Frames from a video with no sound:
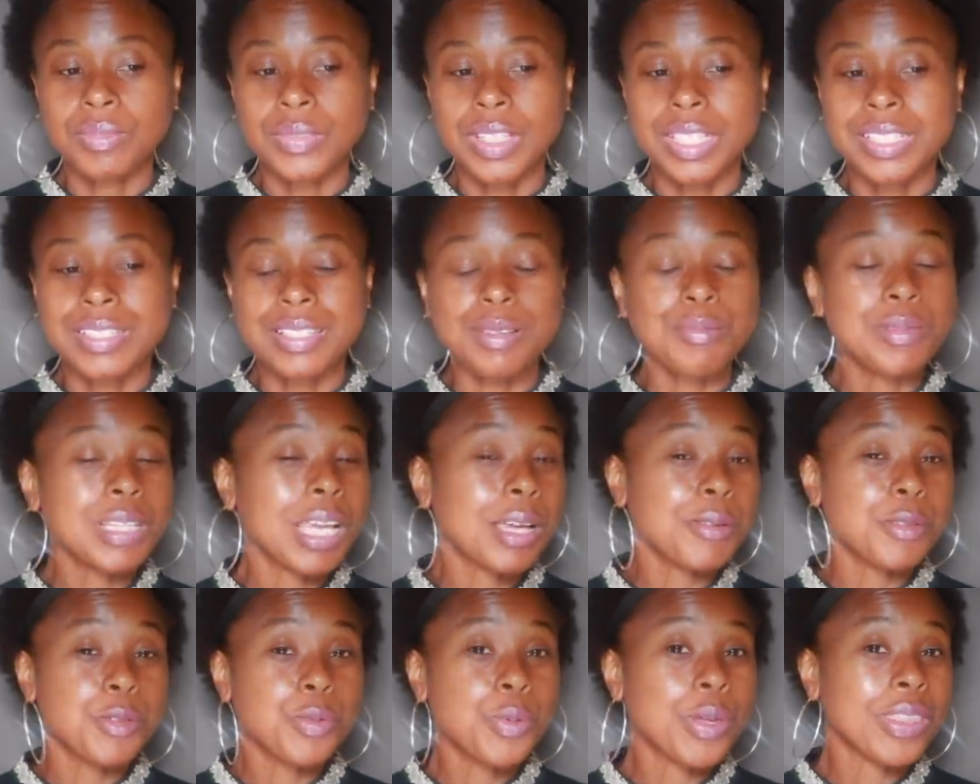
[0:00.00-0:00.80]

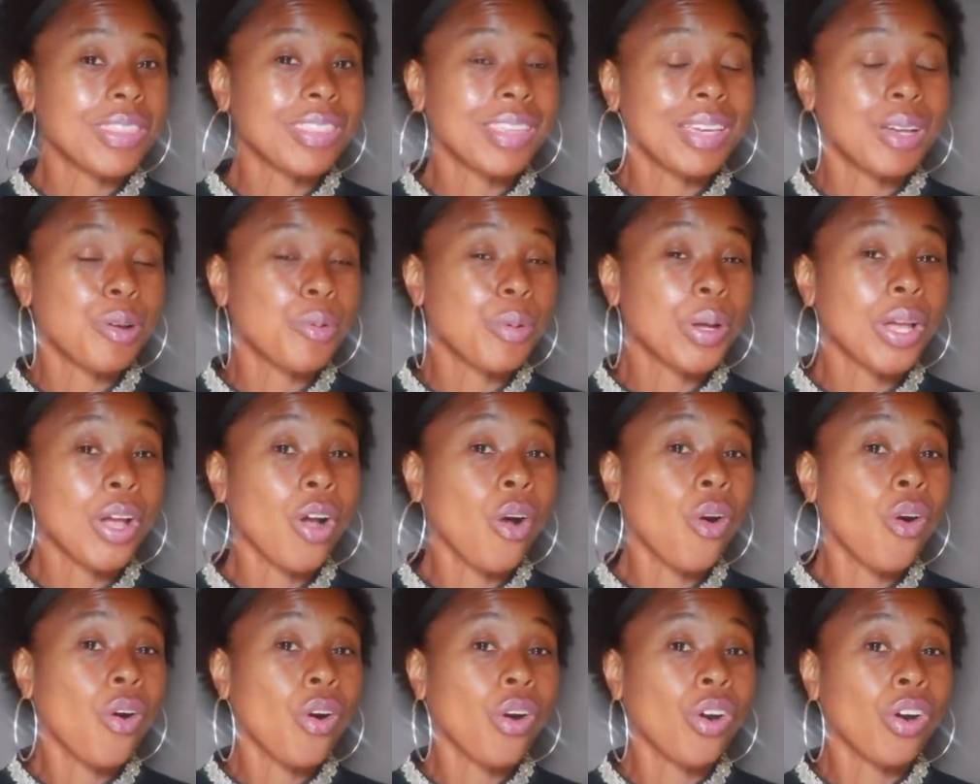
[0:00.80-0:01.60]
sometimes we think we
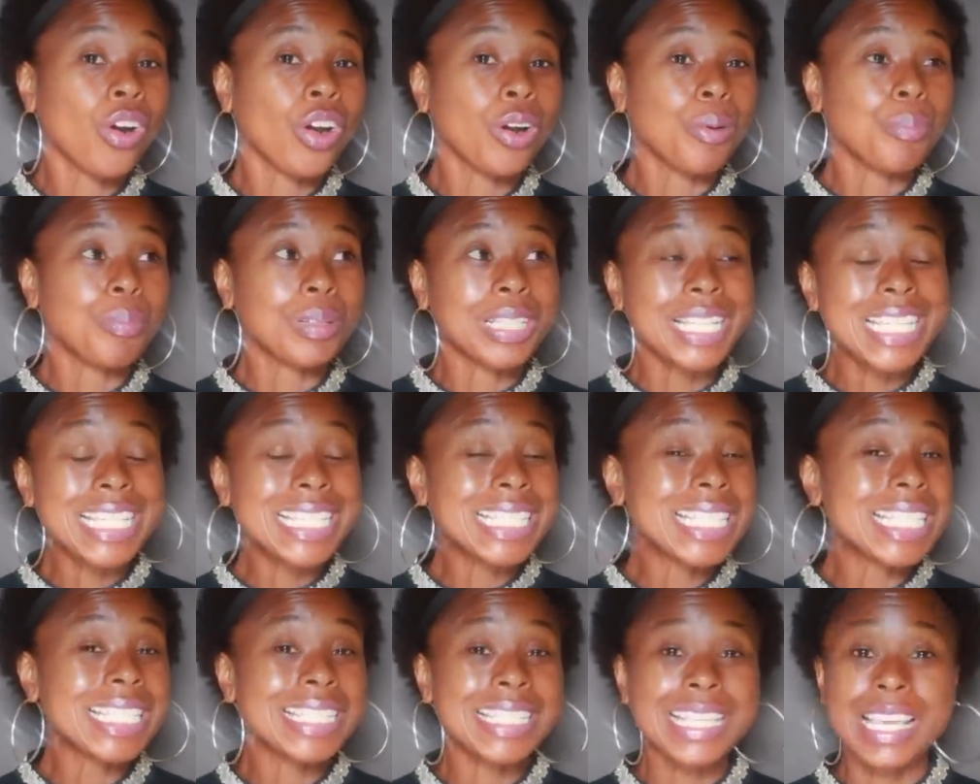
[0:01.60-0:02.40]
are
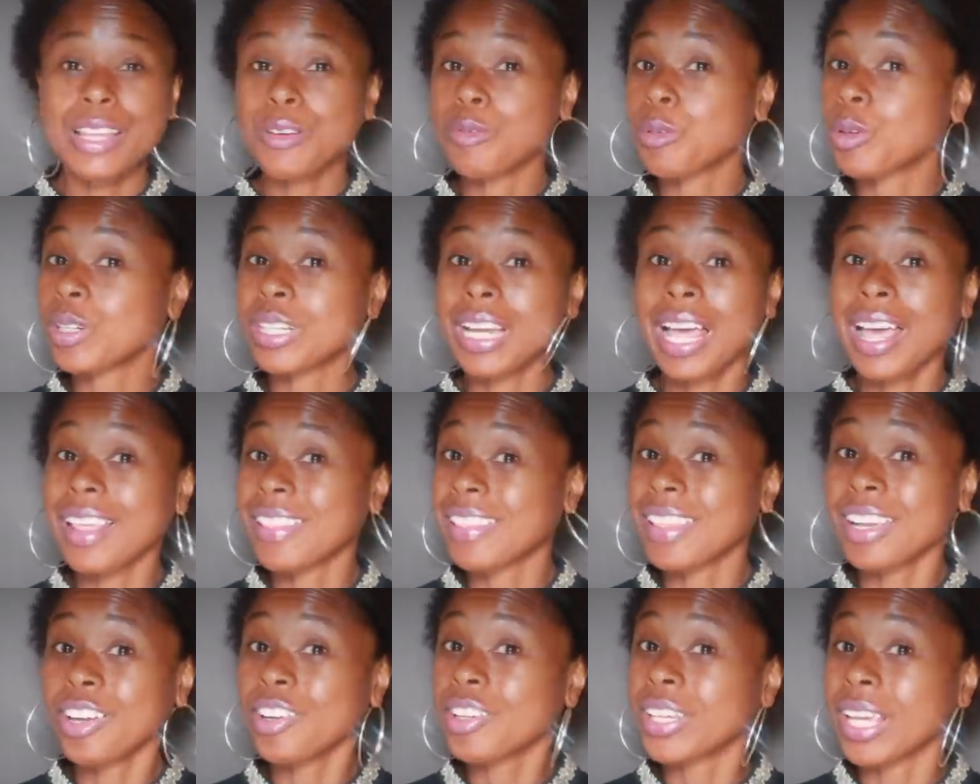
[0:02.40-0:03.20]
places and we're
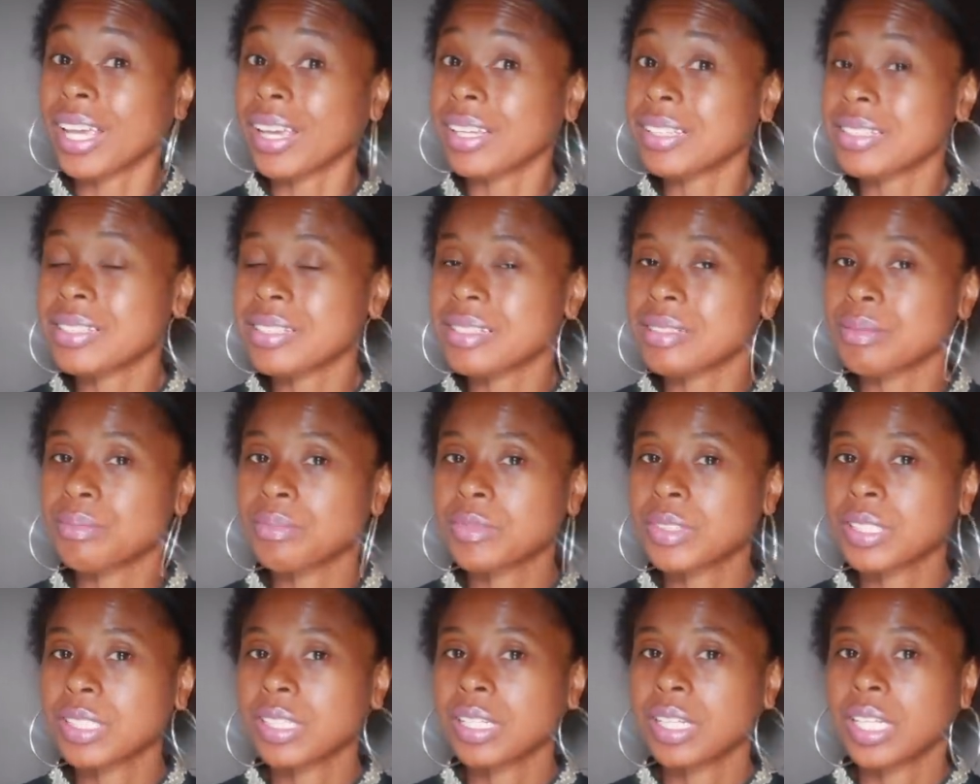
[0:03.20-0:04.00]
not there yet,
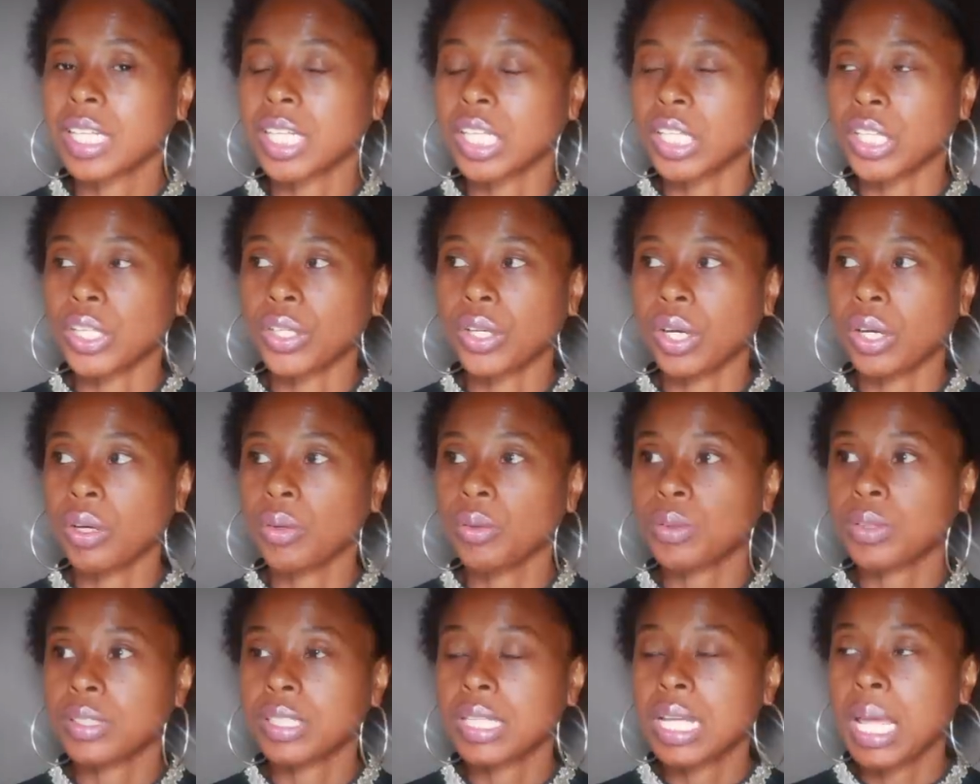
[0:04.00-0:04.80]
you
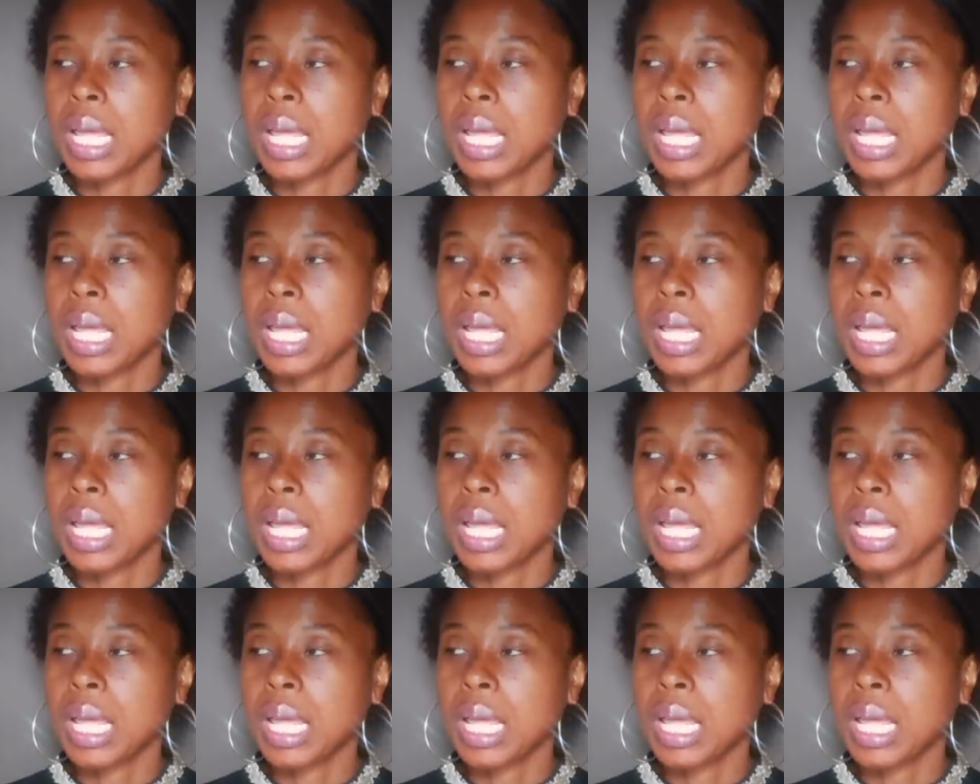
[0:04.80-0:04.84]
know?